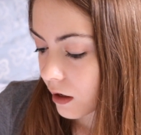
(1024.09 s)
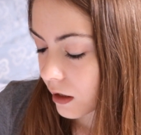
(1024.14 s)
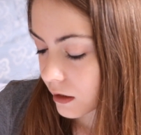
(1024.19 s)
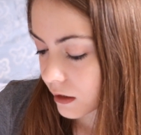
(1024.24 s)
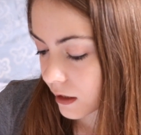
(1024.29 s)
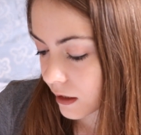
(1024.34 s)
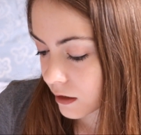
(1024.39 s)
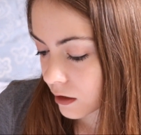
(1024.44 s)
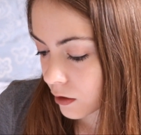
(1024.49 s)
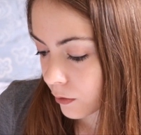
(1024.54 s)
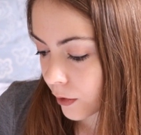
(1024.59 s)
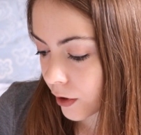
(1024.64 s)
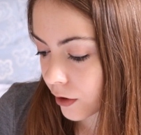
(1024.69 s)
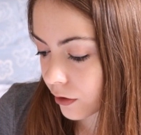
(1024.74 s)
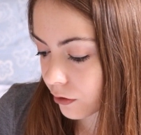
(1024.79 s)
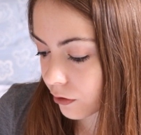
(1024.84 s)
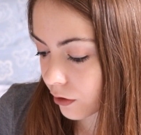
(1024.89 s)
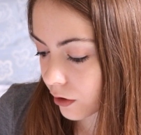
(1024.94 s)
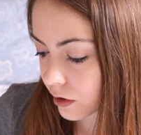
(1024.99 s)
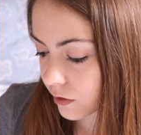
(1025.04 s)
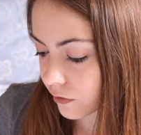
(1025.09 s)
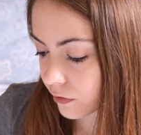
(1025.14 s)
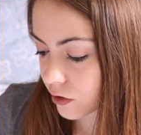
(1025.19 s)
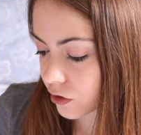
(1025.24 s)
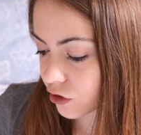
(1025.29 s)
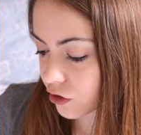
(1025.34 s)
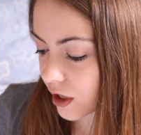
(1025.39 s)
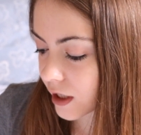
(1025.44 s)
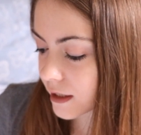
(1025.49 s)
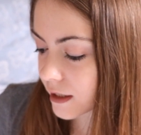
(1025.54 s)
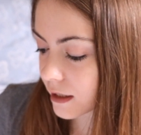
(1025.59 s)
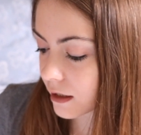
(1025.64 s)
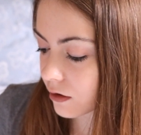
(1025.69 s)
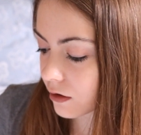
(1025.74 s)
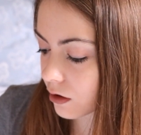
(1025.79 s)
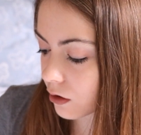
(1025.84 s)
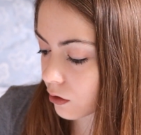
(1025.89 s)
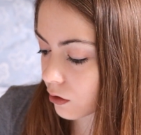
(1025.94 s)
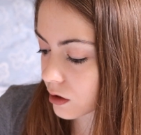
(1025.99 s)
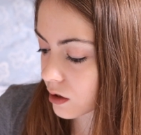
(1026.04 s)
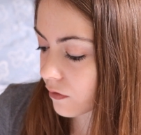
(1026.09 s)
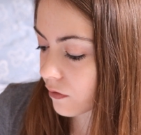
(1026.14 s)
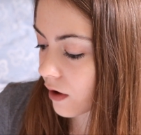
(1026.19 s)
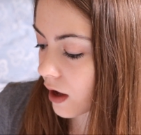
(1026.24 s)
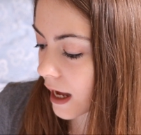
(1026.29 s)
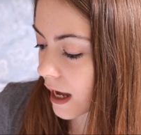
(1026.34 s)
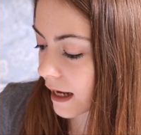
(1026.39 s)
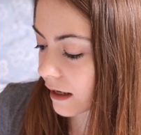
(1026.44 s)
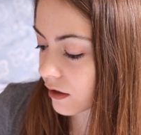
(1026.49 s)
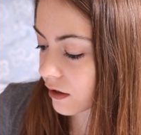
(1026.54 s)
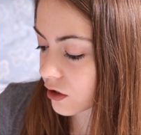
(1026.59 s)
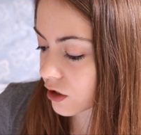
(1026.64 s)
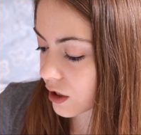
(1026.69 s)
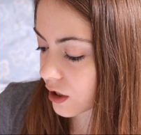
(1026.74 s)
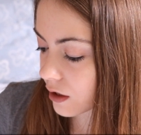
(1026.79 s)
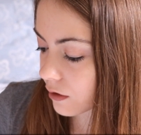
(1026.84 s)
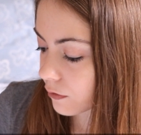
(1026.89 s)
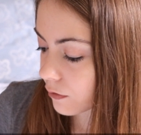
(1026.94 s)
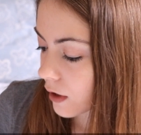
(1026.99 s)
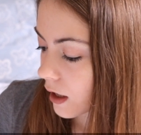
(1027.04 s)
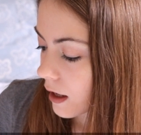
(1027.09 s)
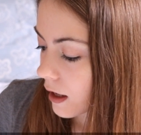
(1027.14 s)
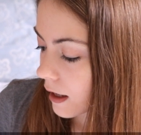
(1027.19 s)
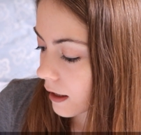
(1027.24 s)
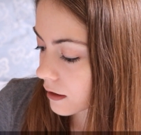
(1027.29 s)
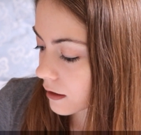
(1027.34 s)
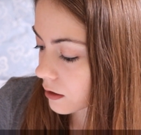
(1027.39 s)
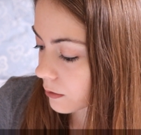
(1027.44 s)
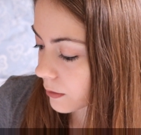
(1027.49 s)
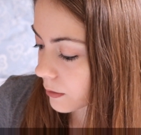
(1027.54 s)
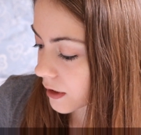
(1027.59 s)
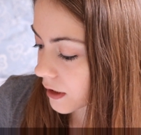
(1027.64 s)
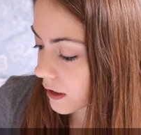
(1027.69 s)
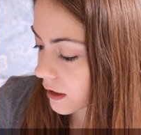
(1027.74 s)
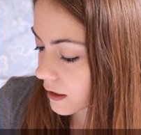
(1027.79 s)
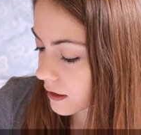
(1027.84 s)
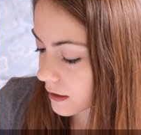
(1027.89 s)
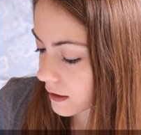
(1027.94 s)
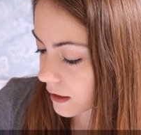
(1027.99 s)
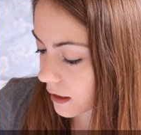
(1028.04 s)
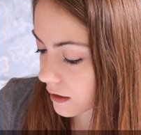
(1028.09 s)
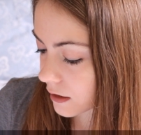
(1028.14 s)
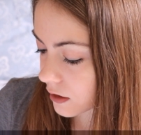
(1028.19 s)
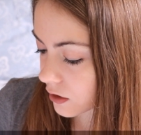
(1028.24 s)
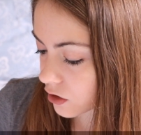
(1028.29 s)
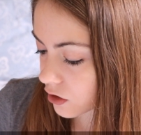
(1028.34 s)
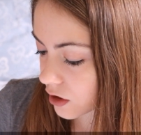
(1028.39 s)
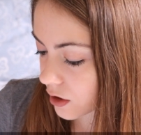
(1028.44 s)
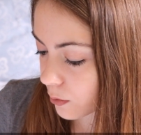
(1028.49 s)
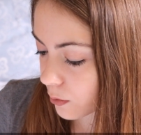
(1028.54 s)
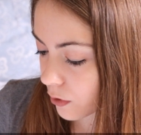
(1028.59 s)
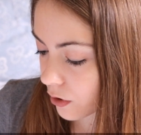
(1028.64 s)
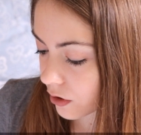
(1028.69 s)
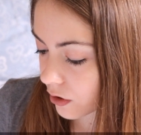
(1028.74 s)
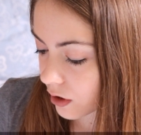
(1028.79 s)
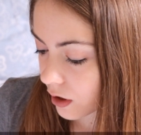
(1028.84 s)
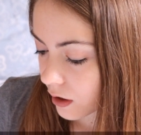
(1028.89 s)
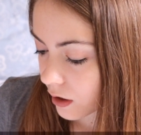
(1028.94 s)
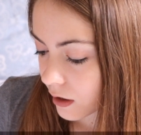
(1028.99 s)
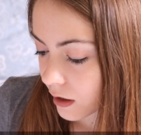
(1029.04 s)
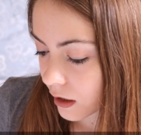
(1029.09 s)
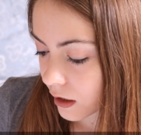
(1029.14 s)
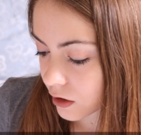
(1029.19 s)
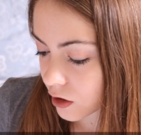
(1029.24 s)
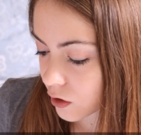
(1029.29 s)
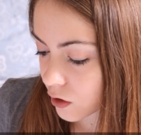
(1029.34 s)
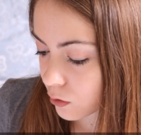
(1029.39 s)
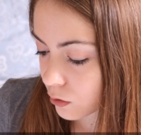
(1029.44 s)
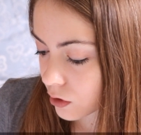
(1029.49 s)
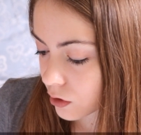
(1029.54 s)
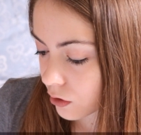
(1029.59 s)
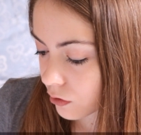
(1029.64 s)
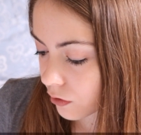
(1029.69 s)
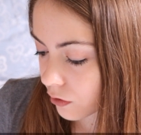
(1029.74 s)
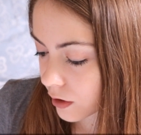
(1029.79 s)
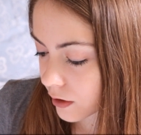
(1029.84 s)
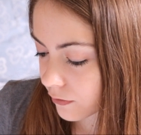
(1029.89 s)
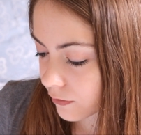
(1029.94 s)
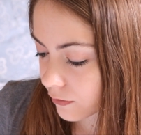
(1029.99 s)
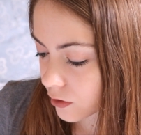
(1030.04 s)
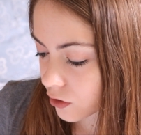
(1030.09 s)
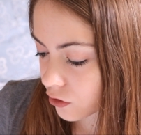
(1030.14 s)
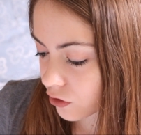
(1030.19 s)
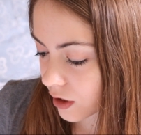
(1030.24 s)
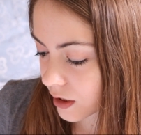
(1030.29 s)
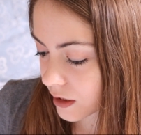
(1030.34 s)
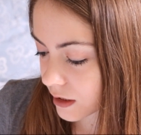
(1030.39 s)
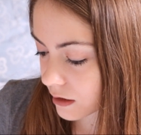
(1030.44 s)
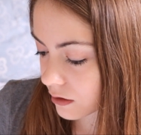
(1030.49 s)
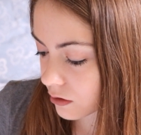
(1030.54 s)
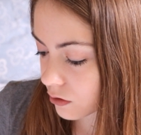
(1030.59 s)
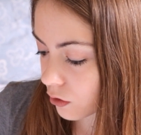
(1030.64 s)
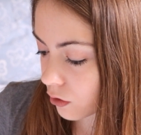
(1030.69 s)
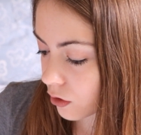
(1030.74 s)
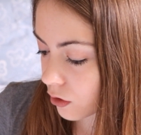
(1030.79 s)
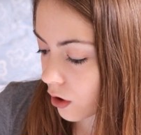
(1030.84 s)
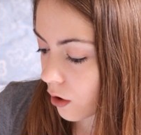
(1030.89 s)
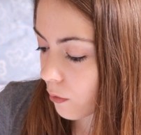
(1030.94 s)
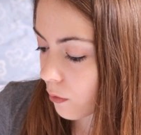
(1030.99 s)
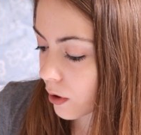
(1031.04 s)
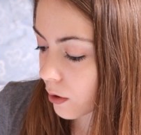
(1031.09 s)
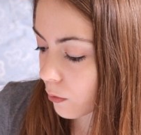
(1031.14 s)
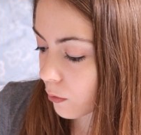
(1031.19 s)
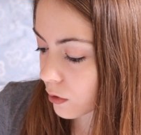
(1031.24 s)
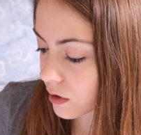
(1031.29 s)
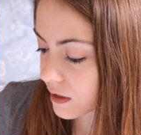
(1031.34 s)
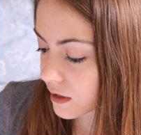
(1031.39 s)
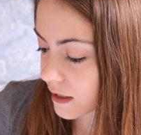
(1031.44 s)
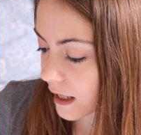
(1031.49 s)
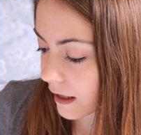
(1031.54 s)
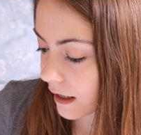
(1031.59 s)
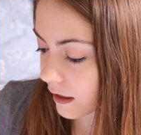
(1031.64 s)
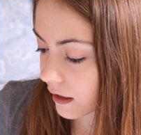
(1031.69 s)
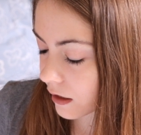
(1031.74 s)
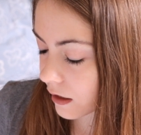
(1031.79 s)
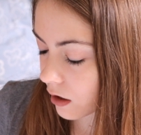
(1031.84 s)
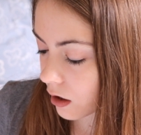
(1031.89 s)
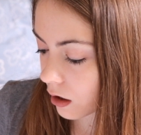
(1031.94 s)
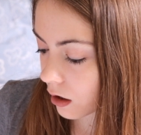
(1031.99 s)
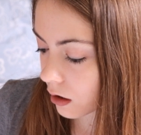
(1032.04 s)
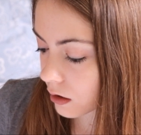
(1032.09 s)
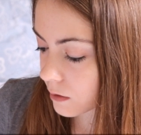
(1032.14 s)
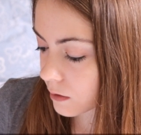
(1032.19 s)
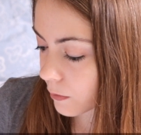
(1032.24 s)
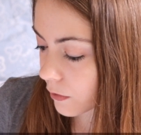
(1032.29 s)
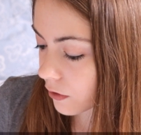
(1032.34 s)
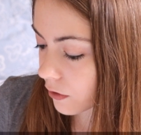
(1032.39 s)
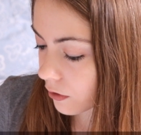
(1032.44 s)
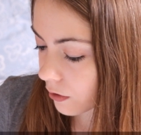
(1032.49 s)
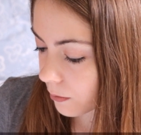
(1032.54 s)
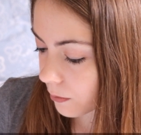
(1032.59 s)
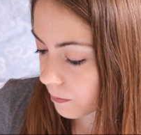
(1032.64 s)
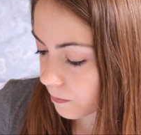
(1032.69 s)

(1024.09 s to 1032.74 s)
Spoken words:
Desdemona grows frustrated at the loss of her handkerchief, as Emilia stated she would, and she also grows frustrated at not knowing what is ailing her husband.